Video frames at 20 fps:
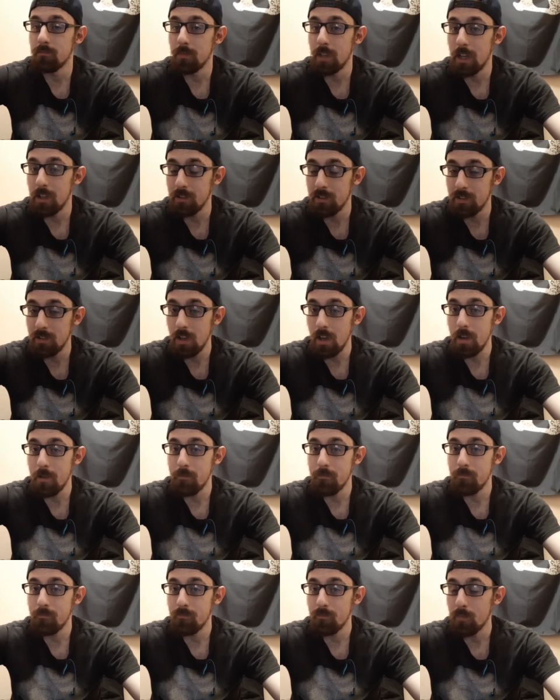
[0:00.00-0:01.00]
I'll say
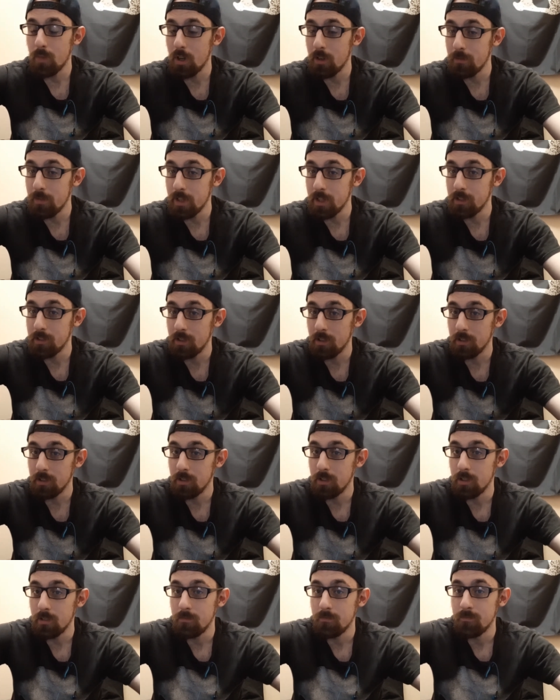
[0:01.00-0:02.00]
part of my
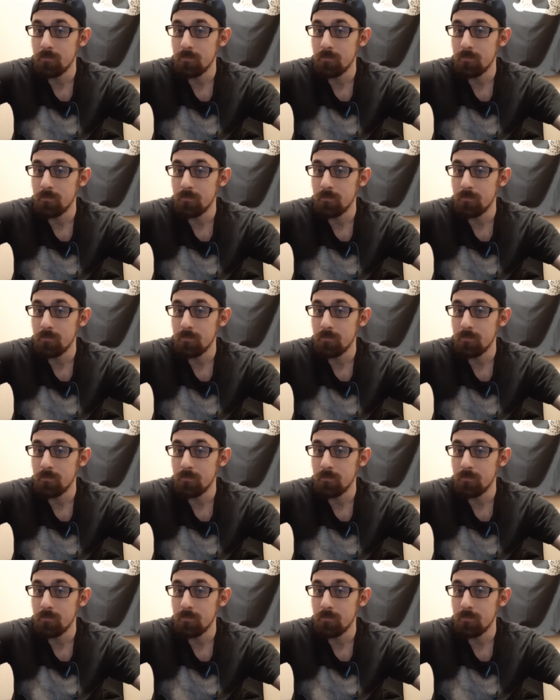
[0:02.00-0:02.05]
adulthood.